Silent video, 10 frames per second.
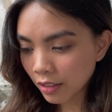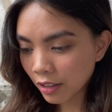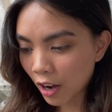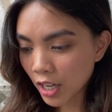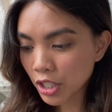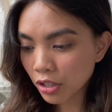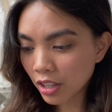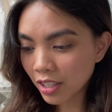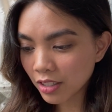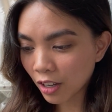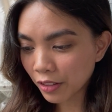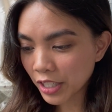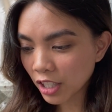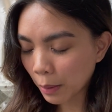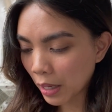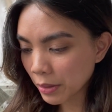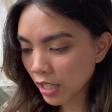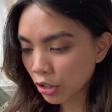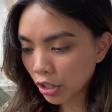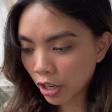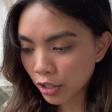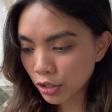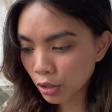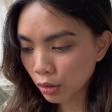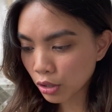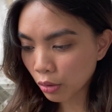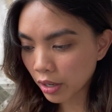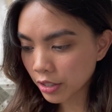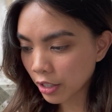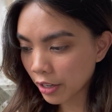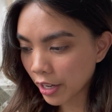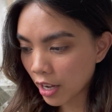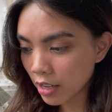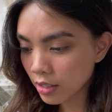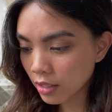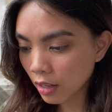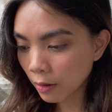Gosh, all these time lapses I took are so short, sorry guys.